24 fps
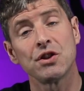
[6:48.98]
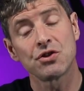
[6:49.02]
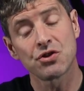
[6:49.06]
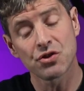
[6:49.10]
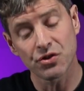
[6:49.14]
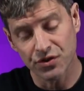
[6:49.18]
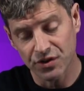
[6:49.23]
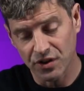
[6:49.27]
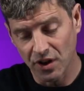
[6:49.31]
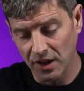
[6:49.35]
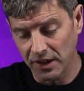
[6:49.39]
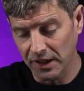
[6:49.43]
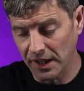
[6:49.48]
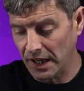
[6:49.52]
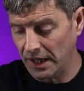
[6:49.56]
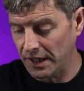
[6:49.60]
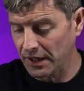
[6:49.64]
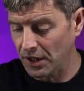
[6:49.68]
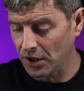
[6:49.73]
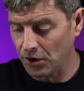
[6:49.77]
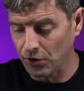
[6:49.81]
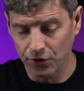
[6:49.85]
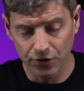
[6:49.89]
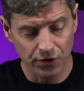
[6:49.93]
Just on that
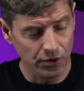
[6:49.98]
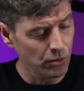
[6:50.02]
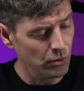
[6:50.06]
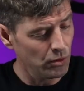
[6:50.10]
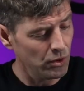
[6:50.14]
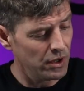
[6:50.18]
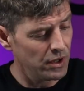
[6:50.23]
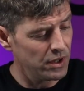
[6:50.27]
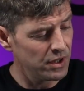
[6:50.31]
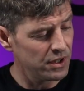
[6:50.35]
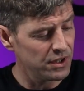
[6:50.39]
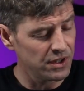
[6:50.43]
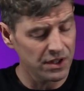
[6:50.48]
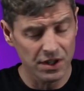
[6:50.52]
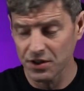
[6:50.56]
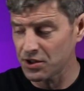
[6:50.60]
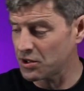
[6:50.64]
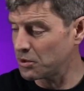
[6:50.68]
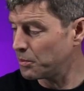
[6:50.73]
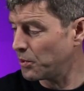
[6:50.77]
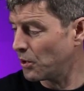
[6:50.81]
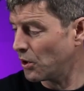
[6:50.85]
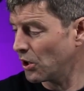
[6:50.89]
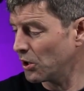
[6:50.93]
note, one of the
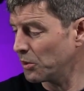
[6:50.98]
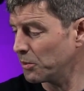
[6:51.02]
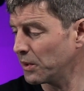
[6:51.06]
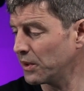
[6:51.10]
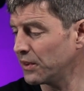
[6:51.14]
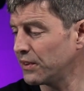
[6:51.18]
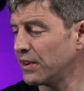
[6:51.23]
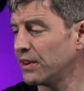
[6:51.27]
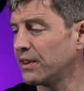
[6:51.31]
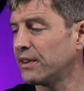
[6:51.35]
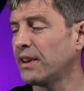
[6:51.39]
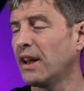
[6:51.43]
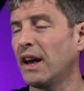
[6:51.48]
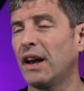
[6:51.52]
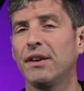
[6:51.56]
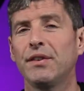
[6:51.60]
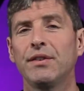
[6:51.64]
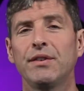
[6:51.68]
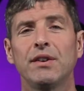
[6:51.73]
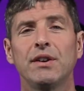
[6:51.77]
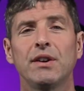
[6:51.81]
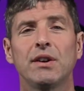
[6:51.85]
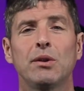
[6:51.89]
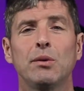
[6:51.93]
disappointments in
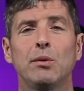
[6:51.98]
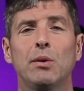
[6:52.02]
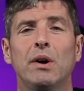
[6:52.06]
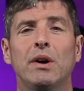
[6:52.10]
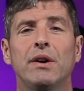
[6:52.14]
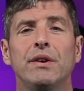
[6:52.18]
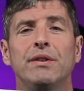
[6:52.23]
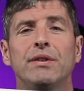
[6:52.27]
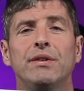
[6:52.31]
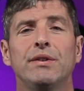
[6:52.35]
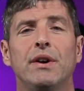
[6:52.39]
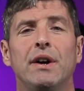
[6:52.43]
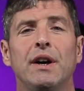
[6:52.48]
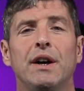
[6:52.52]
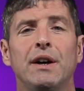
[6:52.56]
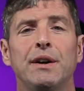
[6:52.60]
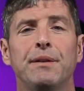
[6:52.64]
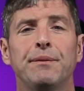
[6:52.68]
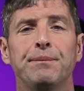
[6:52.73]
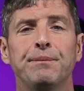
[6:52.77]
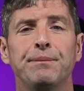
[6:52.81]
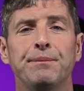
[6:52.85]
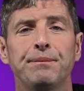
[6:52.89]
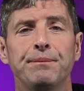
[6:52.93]
testing was
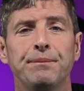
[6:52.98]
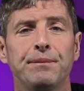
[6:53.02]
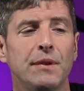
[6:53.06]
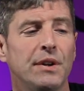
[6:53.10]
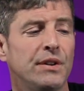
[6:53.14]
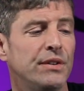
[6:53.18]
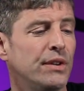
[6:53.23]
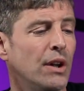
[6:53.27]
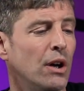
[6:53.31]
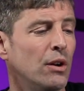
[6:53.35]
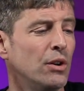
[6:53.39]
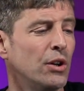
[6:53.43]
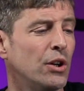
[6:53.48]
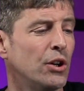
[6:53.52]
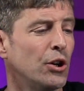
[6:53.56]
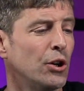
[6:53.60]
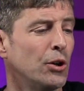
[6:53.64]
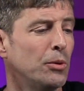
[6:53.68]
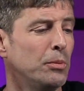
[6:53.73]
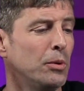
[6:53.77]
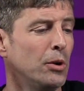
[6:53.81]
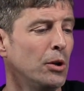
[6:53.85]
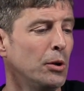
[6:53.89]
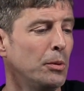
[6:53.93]
the
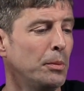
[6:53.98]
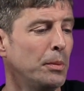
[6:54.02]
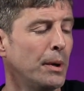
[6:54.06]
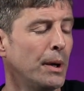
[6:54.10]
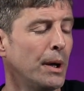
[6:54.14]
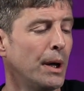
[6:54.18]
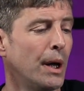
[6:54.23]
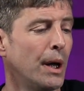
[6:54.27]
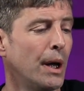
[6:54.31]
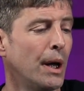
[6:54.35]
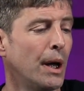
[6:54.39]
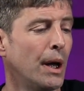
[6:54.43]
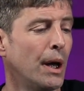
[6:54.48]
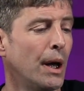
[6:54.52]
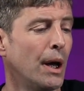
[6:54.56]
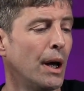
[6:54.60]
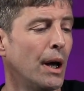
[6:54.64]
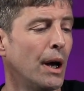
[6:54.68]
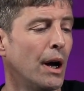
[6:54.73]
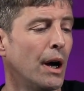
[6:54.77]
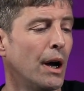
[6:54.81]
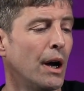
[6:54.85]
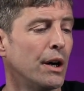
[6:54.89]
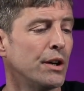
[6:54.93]
Solacure bulb,
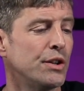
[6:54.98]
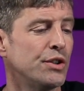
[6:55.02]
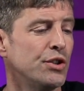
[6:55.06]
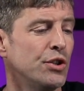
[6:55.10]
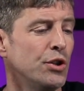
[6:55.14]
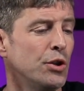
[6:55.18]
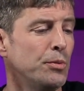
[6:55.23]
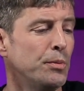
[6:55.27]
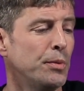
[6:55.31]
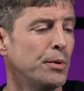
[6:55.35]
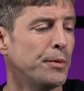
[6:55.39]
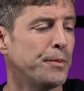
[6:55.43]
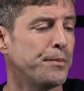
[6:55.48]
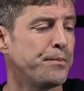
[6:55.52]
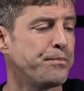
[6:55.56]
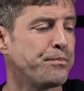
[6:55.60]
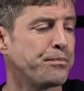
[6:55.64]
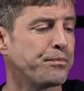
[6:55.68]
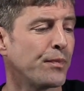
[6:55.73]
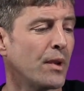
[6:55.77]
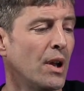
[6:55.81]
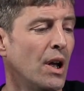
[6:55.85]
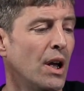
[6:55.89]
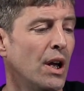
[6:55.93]
or tube.
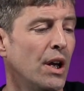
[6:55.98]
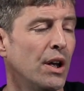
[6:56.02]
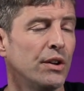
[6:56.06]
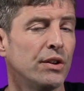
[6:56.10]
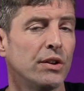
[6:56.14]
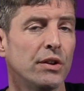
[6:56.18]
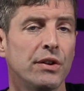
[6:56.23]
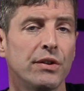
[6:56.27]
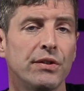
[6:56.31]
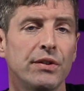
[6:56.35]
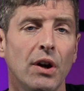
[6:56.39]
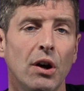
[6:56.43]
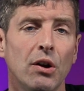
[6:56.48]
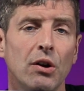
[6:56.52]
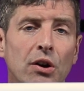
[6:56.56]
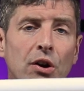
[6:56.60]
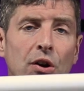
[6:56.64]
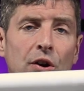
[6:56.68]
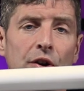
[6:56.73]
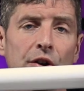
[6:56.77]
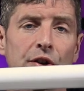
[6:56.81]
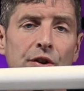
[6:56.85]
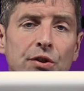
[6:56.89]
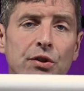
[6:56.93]
So the
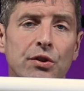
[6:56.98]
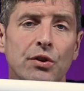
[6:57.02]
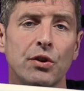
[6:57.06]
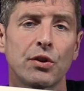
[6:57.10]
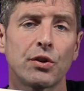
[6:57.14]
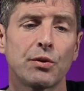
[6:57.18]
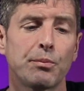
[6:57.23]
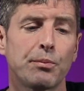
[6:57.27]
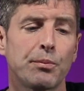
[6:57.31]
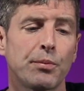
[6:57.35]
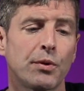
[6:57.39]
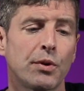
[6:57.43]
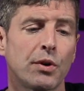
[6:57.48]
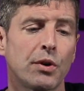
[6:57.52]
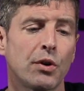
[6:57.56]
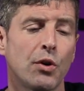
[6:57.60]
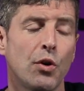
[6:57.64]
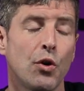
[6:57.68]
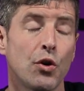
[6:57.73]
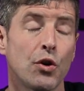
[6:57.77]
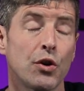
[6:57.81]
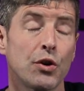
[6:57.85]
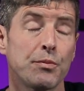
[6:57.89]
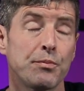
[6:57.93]

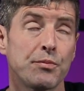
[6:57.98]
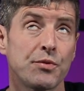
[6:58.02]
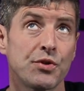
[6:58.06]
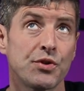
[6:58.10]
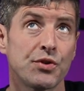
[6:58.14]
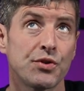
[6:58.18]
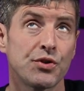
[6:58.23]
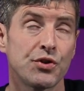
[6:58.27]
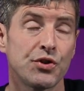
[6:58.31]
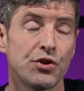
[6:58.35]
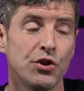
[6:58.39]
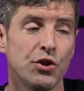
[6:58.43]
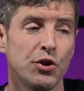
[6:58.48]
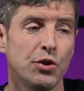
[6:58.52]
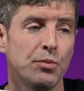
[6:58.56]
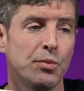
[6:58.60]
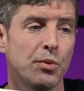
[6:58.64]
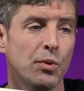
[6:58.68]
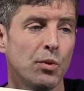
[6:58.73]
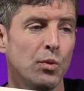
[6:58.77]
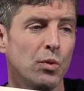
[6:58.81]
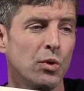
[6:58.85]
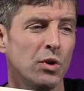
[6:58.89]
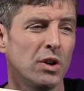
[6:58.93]
Solacure tube,
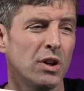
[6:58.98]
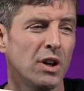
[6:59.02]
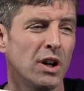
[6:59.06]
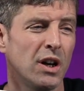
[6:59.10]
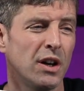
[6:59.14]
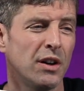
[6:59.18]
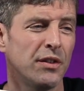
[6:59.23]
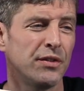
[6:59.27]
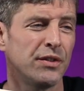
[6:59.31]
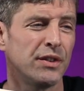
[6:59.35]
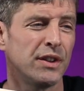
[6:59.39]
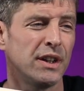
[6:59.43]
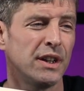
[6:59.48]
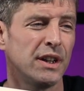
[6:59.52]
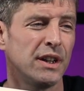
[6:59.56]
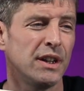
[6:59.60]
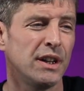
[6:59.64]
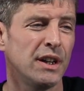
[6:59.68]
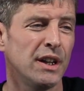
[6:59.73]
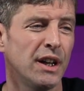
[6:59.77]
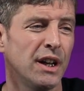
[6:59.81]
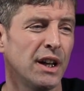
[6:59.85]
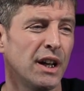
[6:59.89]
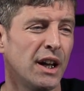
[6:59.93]
one of
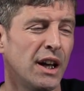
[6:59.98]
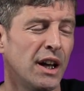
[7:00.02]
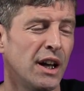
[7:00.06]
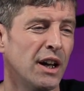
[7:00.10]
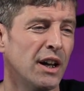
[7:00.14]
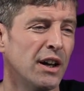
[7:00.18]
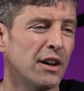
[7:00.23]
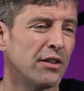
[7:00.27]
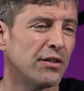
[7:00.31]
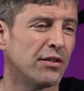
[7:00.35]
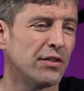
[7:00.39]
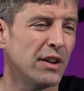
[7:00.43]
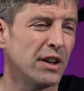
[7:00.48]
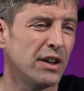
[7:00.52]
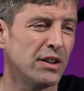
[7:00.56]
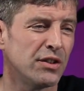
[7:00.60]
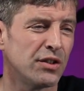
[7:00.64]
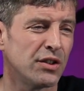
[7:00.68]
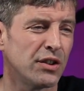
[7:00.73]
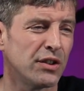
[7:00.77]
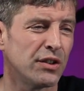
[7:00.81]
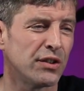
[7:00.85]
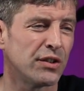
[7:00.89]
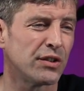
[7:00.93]
the
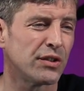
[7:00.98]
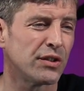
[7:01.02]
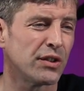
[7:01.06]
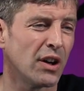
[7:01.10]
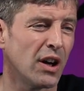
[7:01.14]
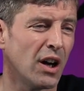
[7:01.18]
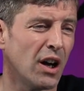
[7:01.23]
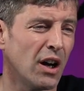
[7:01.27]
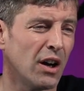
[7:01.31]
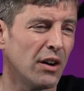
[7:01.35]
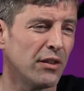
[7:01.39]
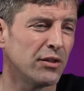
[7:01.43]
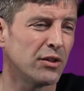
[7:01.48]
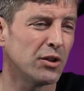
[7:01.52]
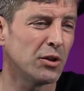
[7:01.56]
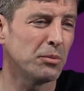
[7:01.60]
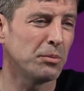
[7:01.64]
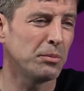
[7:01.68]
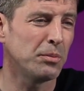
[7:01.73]
features of the